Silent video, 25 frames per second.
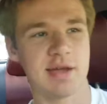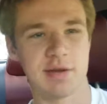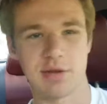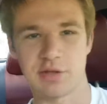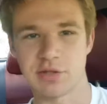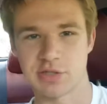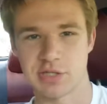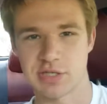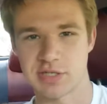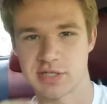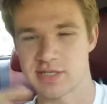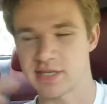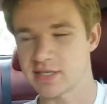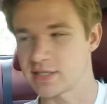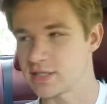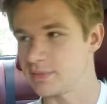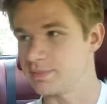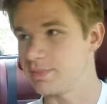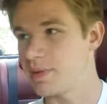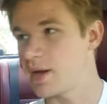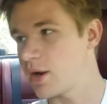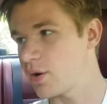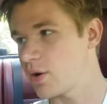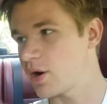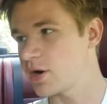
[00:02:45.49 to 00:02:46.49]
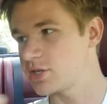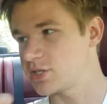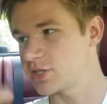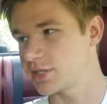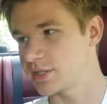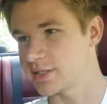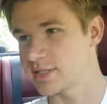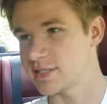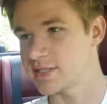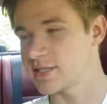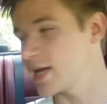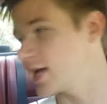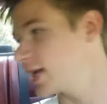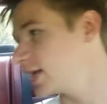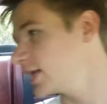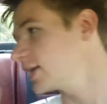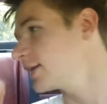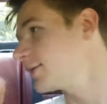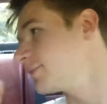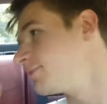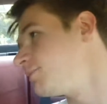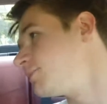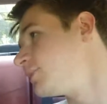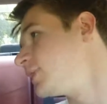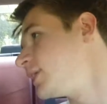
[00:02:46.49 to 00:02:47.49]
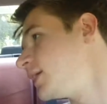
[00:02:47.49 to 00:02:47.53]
I usually just stick to power washing and staining.